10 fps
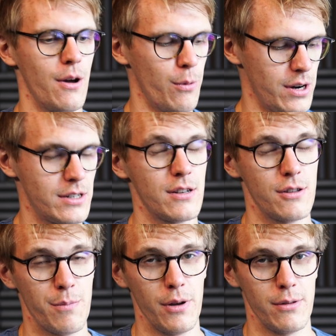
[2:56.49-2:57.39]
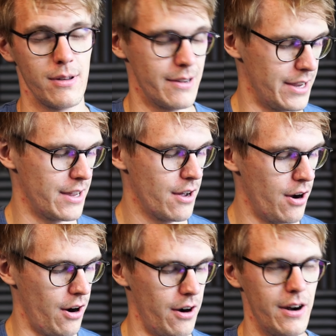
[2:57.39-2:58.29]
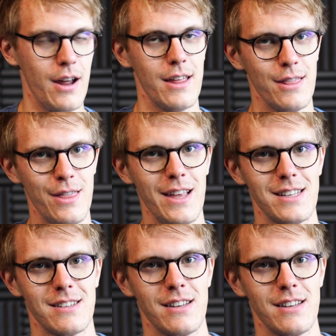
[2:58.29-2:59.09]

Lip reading: which supposedly are these